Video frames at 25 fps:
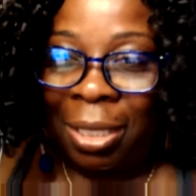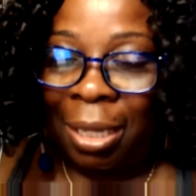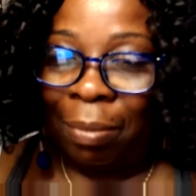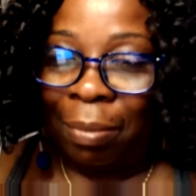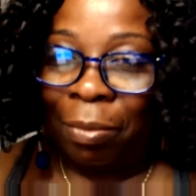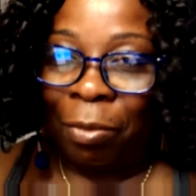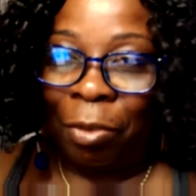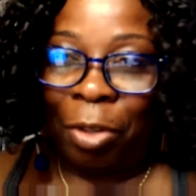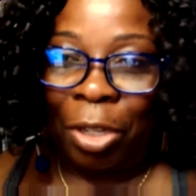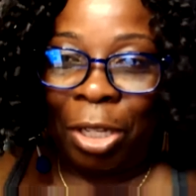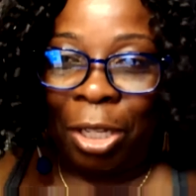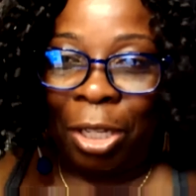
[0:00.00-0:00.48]

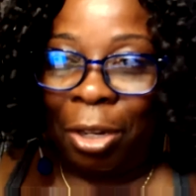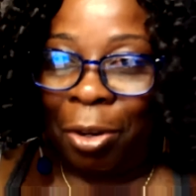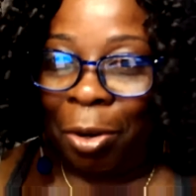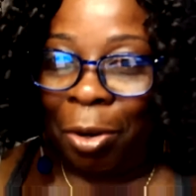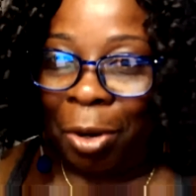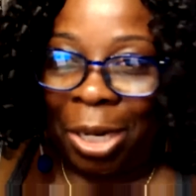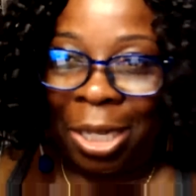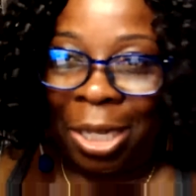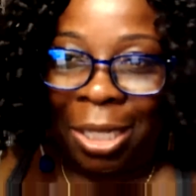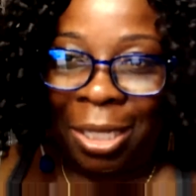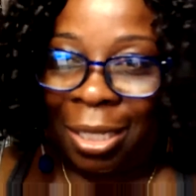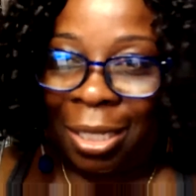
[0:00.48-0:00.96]
I'm really
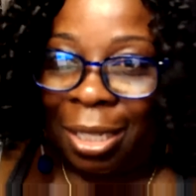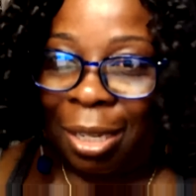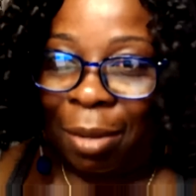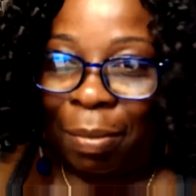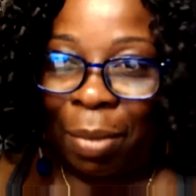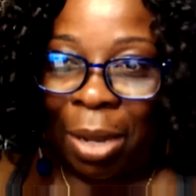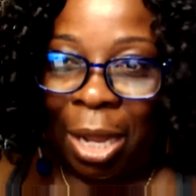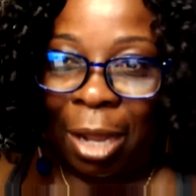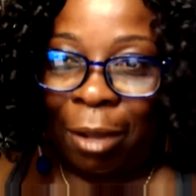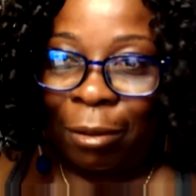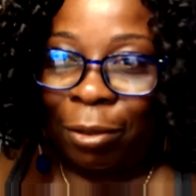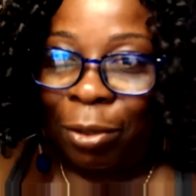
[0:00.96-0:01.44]
crazy
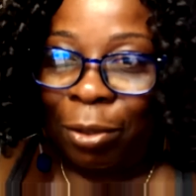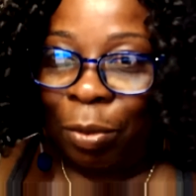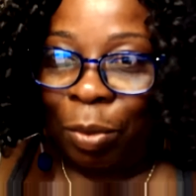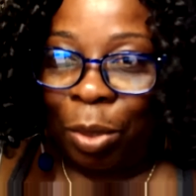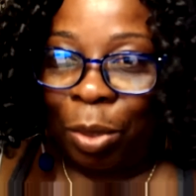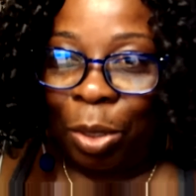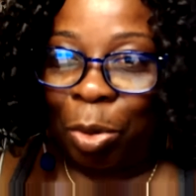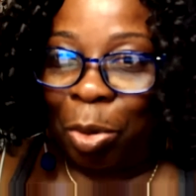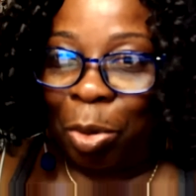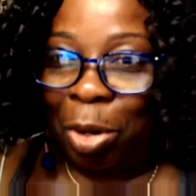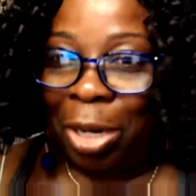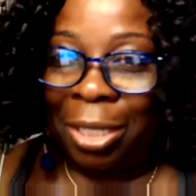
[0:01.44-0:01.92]
about
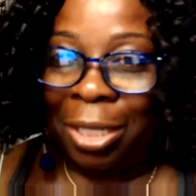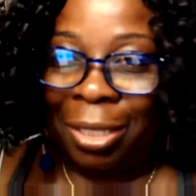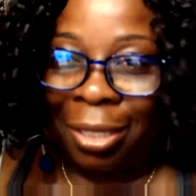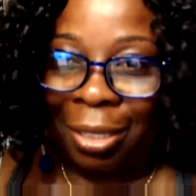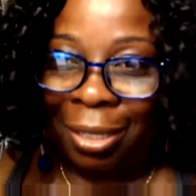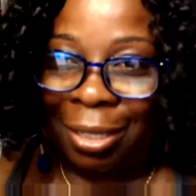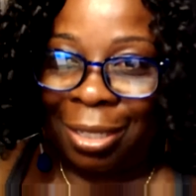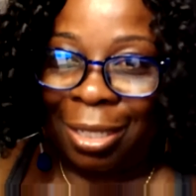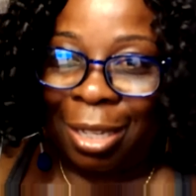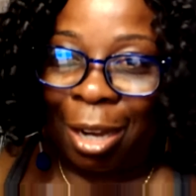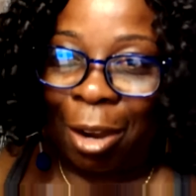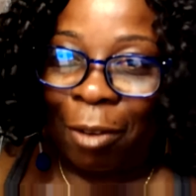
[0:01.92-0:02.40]
doing crazy
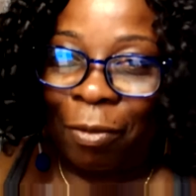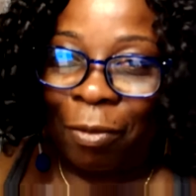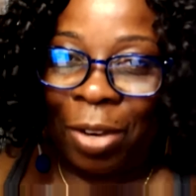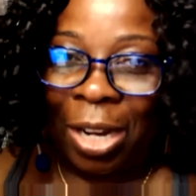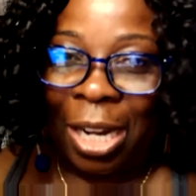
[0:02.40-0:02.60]
stuff.